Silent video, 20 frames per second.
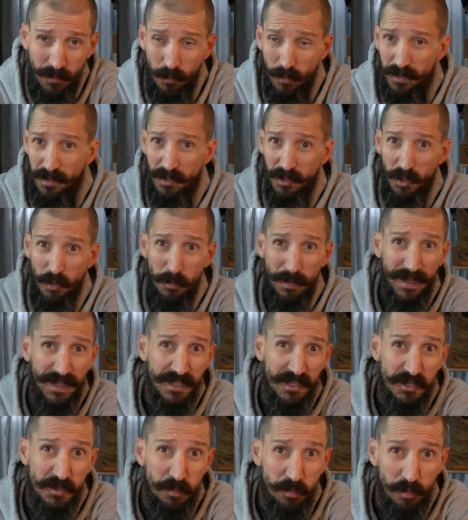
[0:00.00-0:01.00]
Whether you buy
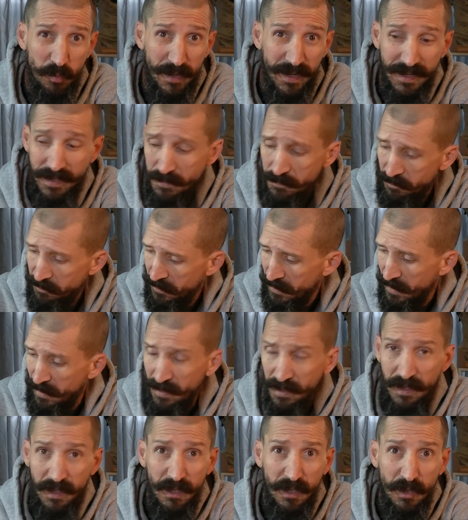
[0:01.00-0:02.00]
a spray,
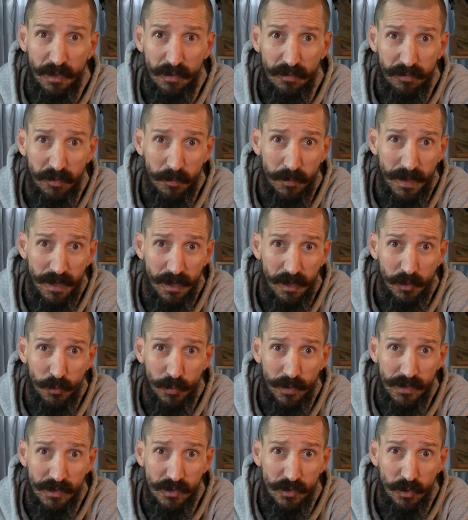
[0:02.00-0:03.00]
you know, from the
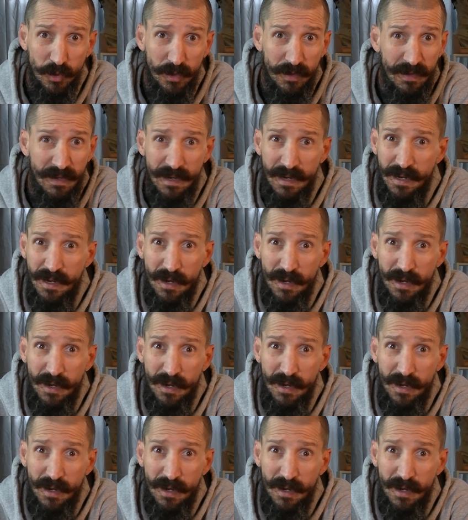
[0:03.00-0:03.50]
hardware store